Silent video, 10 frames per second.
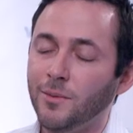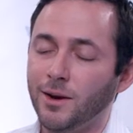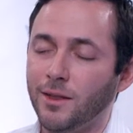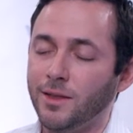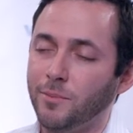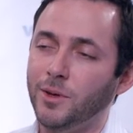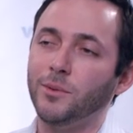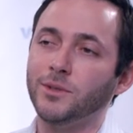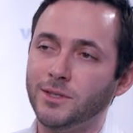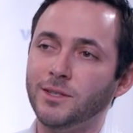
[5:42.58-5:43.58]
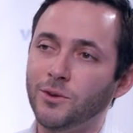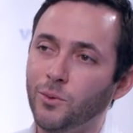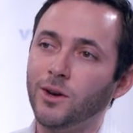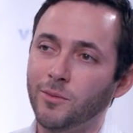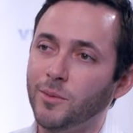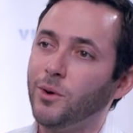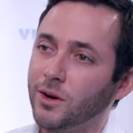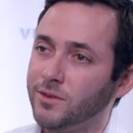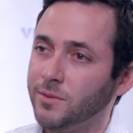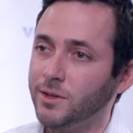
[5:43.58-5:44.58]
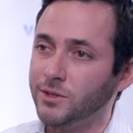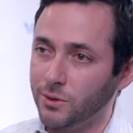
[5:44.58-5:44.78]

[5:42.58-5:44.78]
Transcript: but I think people still want to be part of something